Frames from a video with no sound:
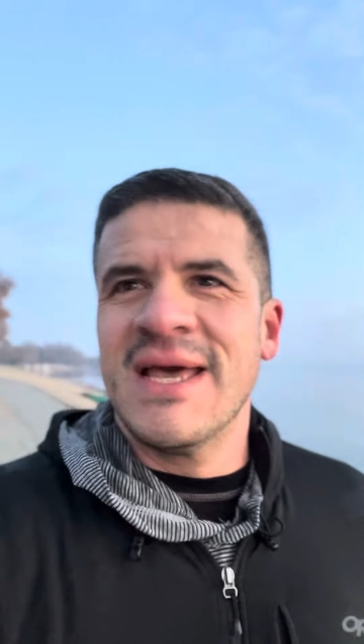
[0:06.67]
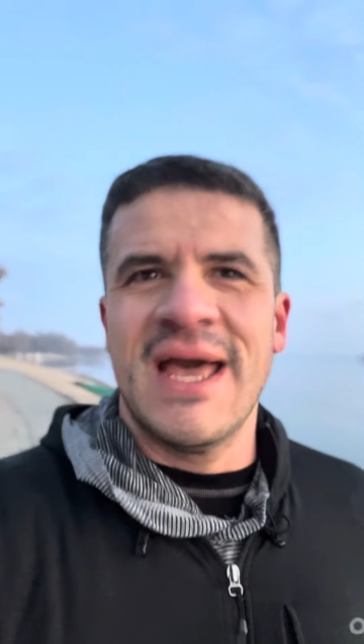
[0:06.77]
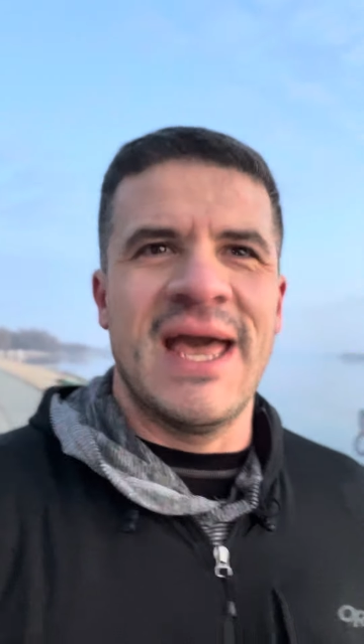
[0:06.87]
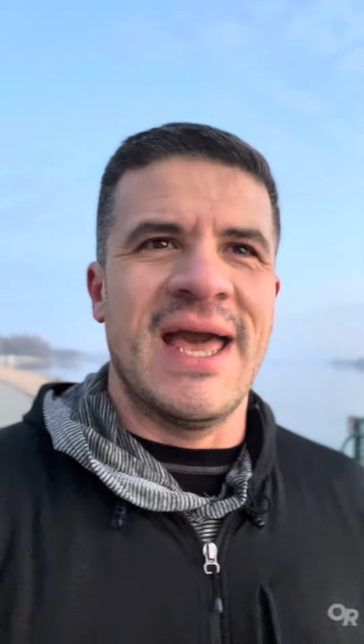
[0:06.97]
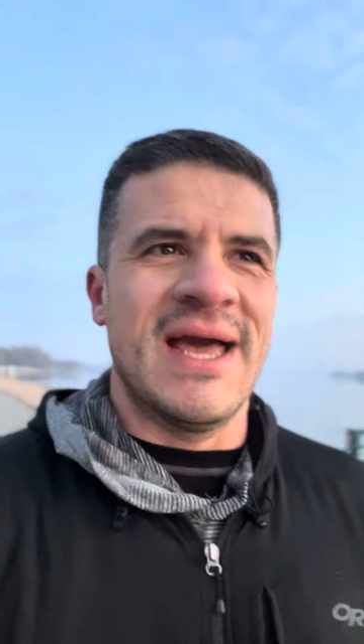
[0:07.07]

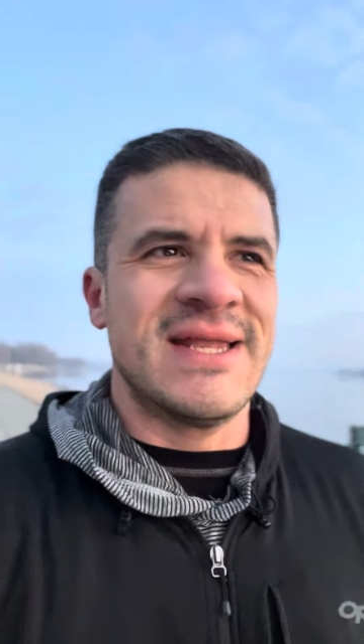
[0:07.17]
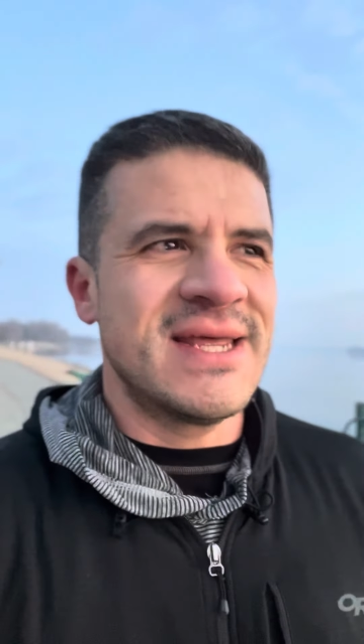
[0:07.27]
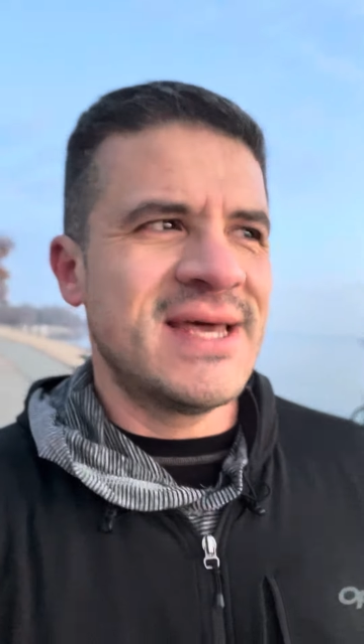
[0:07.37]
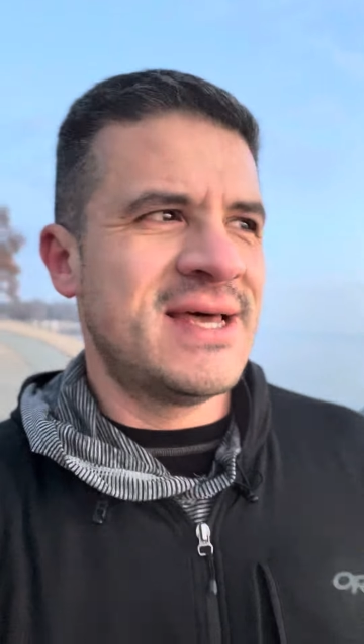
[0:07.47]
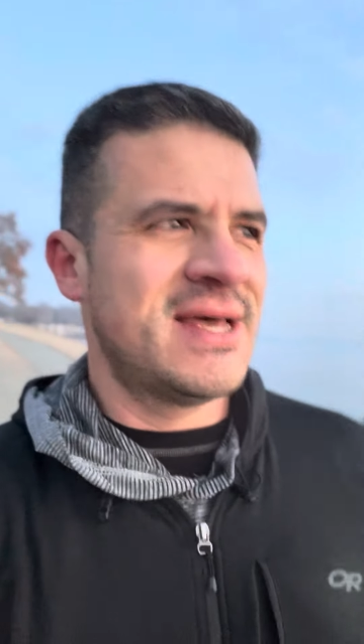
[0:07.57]
And
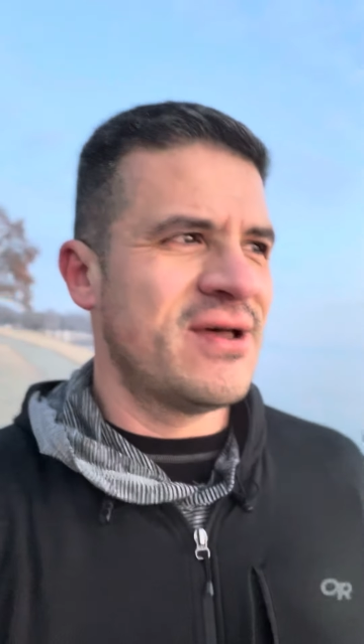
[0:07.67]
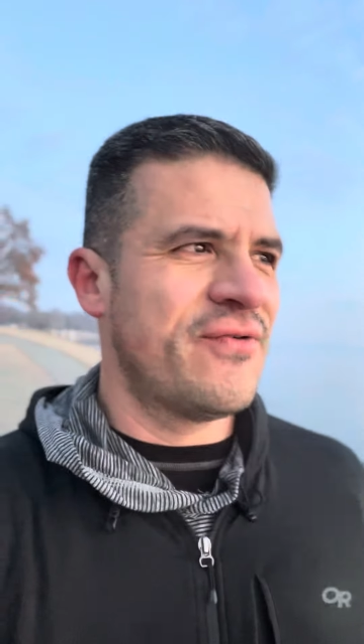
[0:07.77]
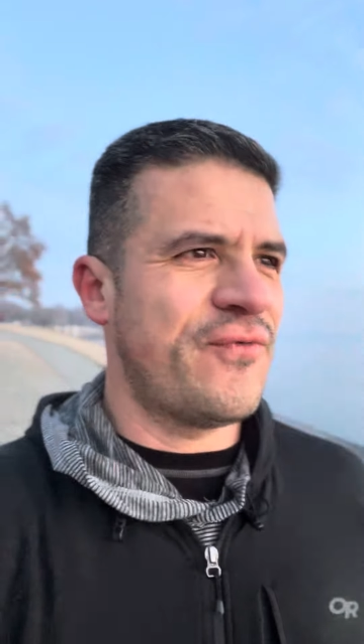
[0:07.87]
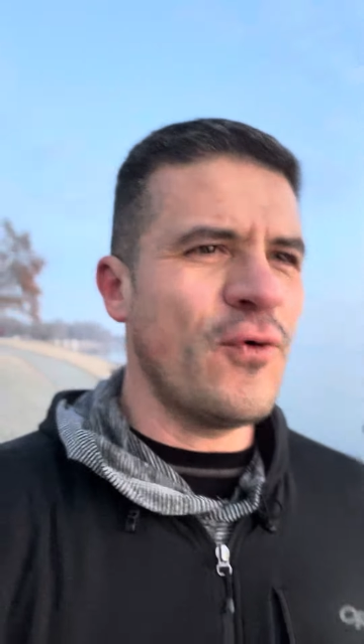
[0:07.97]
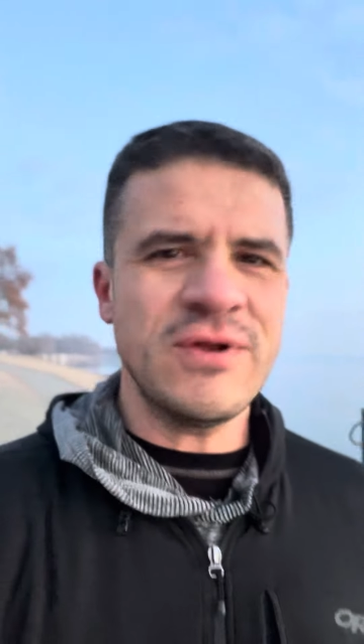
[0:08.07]

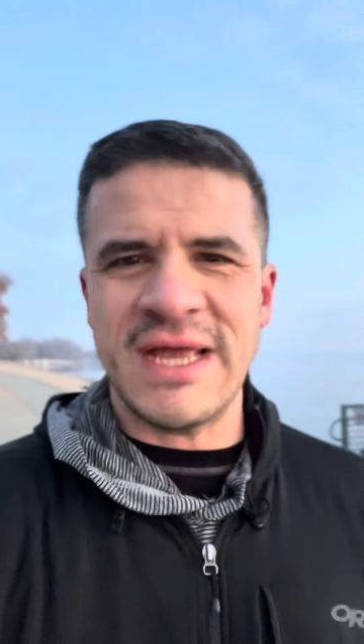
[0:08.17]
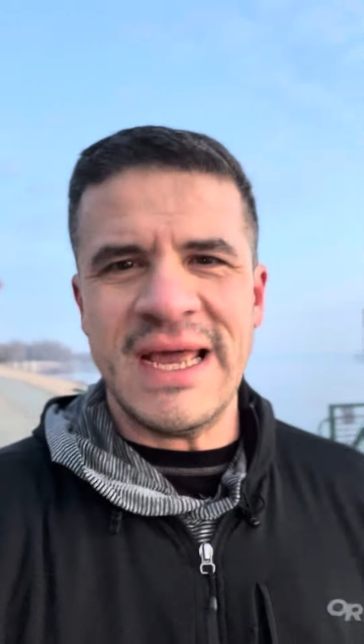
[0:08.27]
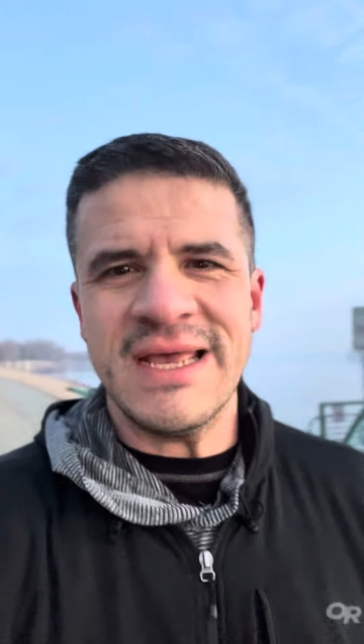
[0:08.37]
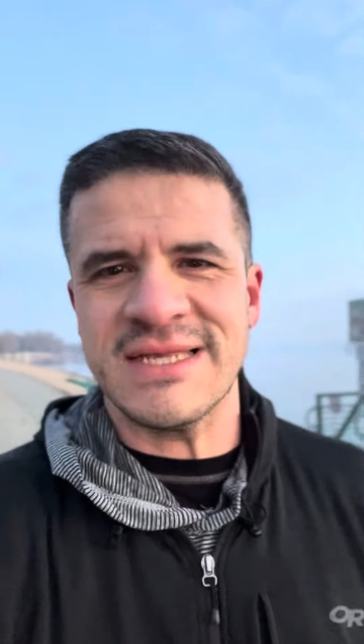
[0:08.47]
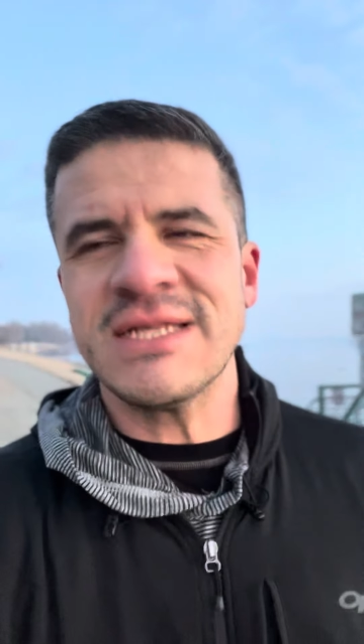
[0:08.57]
four
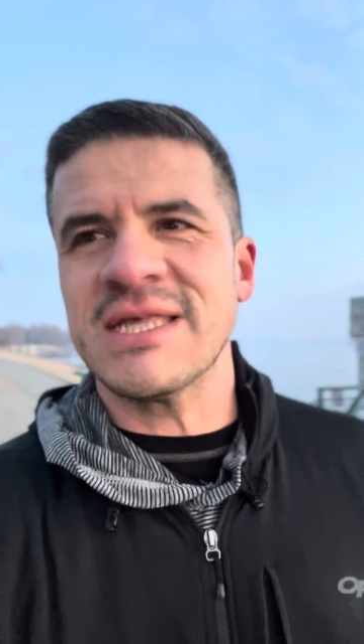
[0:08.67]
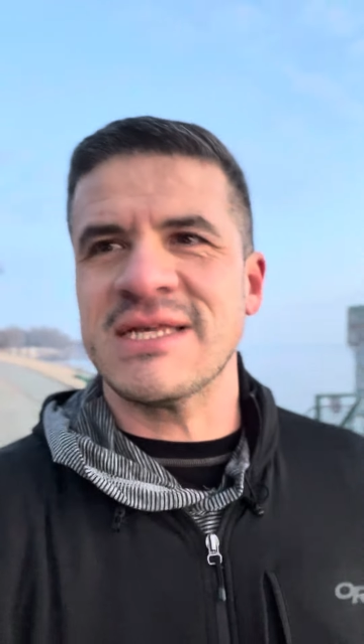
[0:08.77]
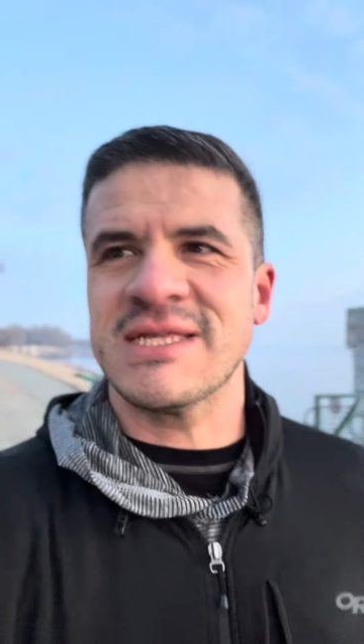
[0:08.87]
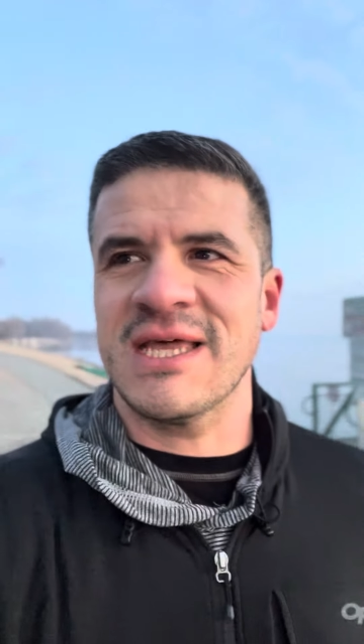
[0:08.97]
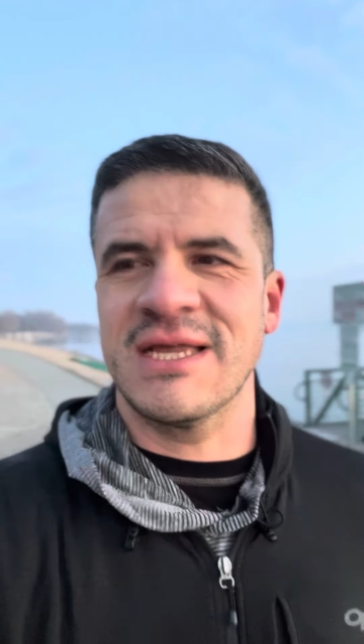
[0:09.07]
days into this thing,